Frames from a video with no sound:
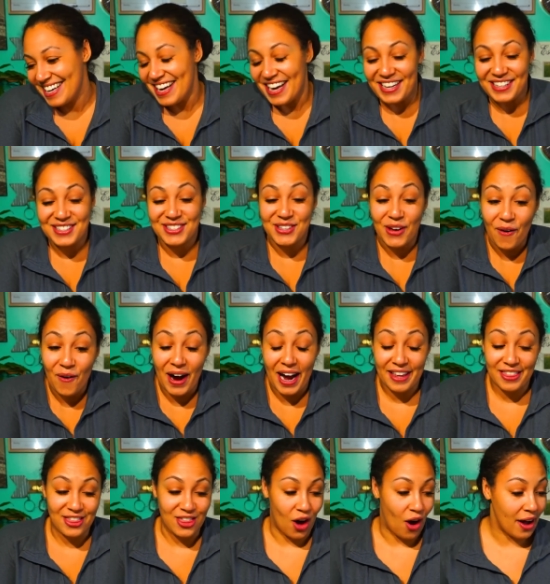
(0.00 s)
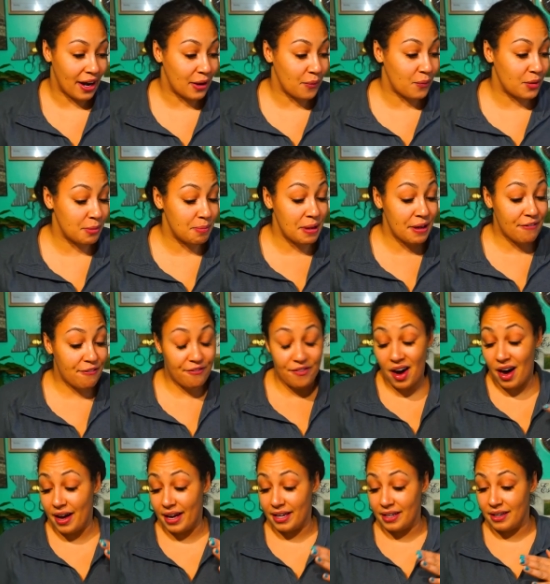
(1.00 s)
So I thought it would be
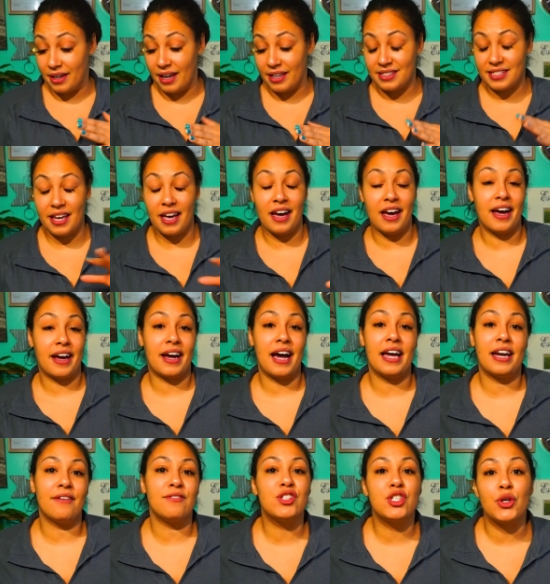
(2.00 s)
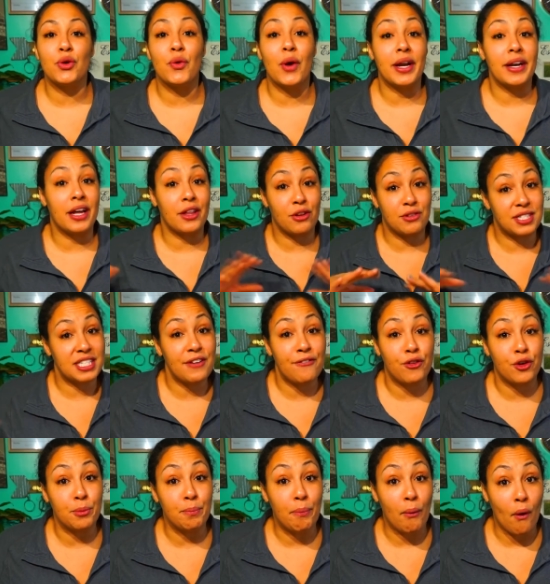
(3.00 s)
fun to kind of do another
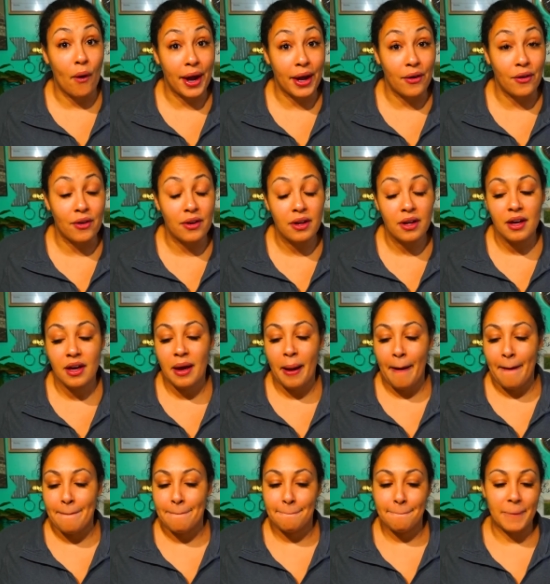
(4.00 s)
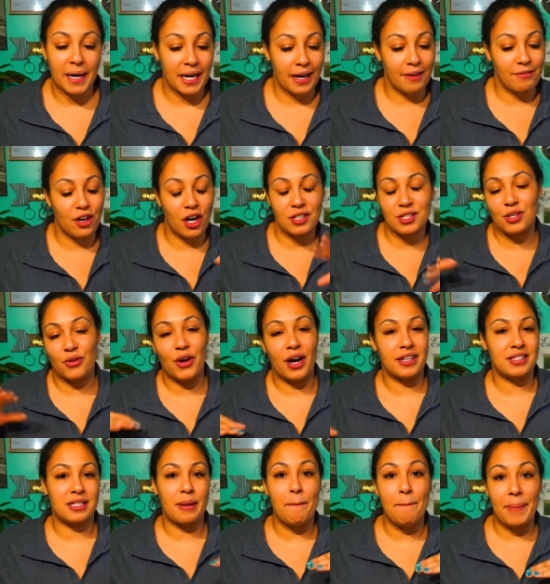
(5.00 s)
seafood boil, but I've also got
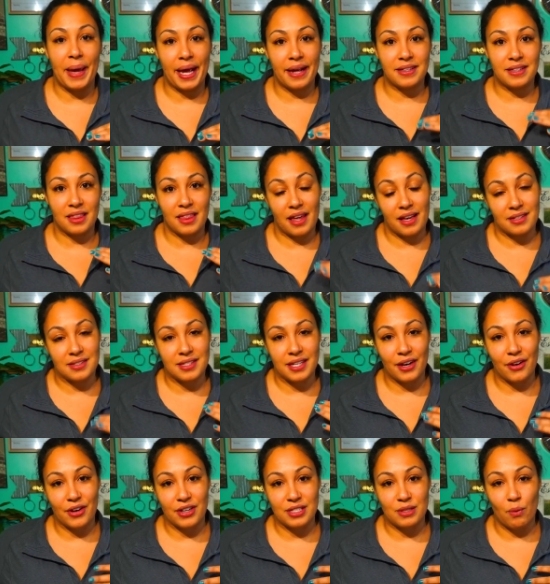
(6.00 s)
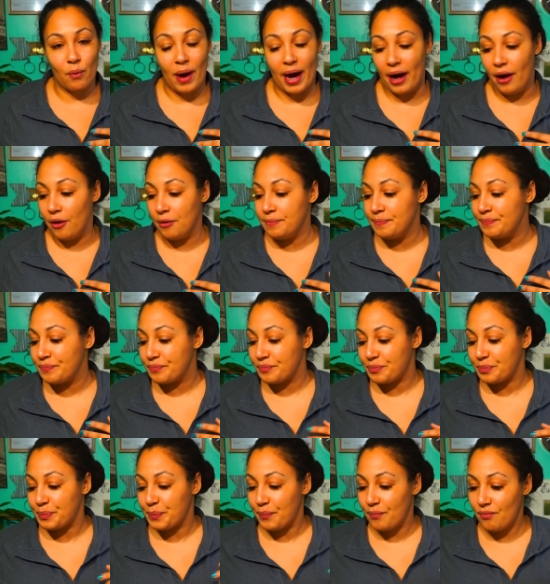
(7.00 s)
some baked things here as well.
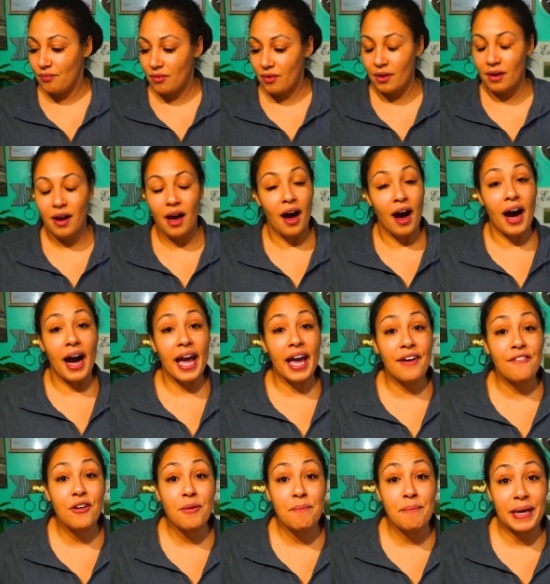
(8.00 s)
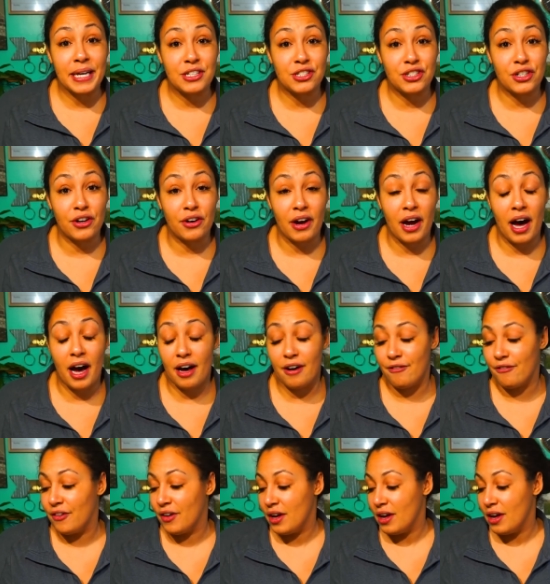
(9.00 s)
I have a mixture of,